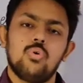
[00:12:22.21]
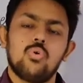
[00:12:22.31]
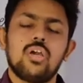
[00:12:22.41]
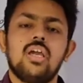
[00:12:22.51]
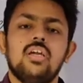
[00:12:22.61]

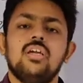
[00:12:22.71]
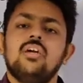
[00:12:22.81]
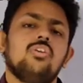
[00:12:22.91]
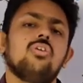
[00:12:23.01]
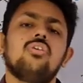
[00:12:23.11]

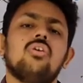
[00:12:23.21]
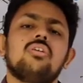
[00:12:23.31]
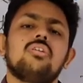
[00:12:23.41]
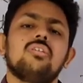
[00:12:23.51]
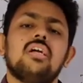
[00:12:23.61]
Okay, you're
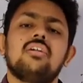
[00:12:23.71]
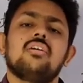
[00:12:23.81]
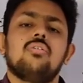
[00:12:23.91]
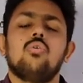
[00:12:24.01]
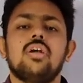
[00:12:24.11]
not that,
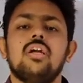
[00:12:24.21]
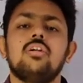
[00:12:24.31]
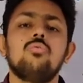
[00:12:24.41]
okay,